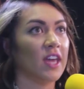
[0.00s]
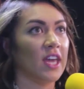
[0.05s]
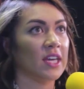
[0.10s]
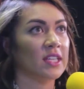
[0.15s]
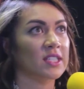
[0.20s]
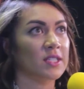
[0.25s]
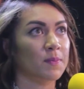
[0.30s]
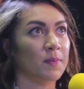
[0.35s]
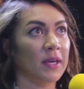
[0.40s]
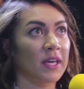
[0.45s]

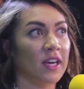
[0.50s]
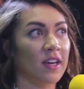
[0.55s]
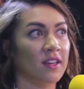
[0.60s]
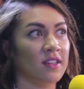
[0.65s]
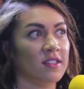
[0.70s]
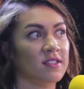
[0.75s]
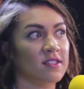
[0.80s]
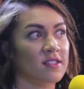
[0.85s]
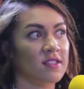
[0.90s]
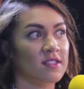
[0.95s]
it's
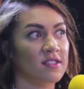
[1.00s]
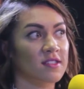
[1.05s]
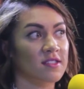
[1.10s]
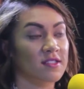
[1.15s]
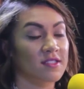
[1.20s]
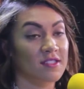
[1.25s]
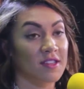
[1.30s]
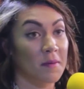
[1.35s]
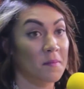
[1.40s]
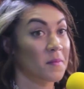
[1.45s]
because
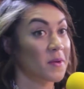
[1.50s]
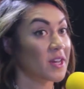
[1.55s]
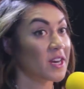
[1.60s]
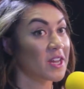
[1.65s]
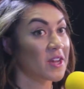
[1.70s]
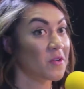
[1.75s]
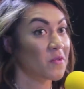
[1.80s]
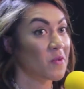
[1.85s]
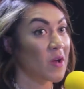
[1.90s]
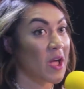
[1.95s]

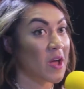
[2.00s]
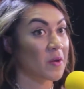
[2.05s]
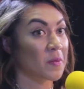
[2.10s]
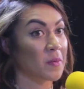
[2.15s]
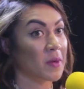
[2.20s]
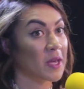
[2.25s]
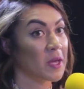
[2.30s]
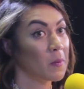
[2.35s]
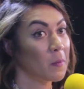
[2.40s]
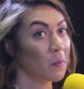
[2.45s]
somebody around
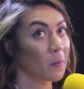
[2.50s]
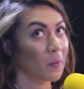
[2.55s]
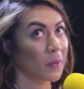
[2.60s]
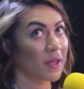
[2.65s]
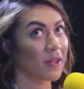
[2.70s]
me